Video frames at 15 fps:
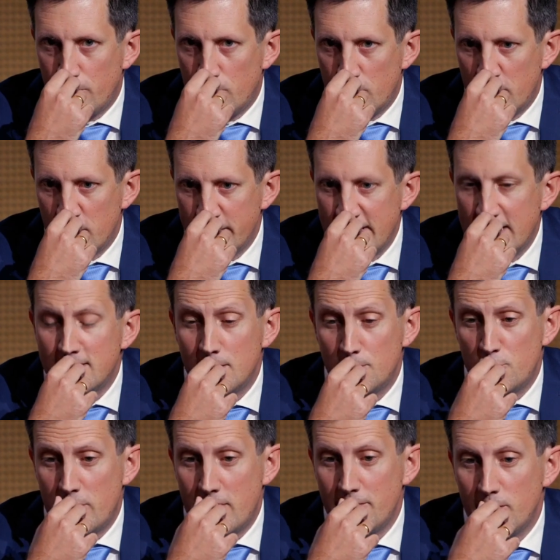for
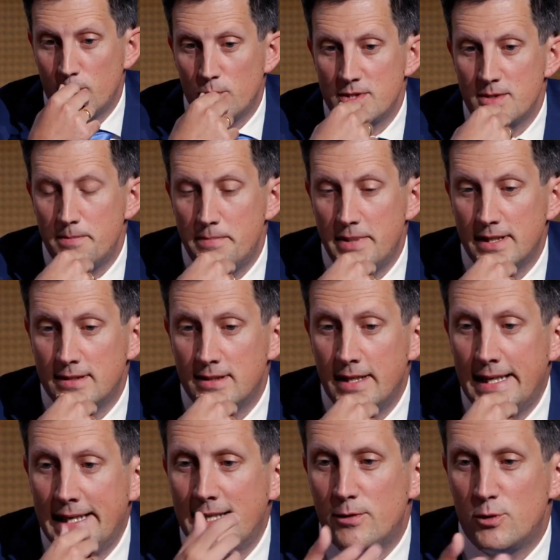nighttime driving was the
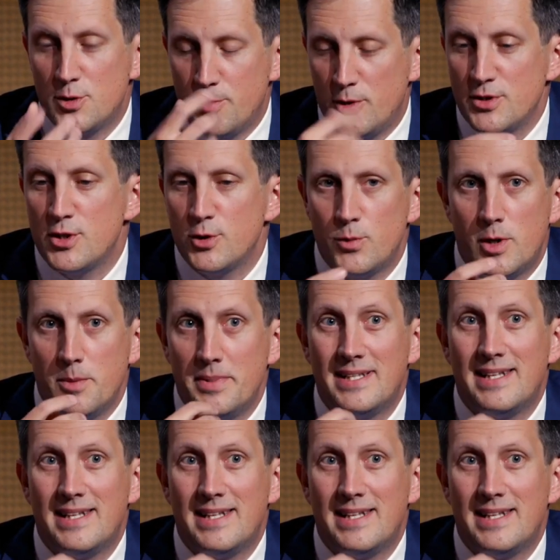responses were a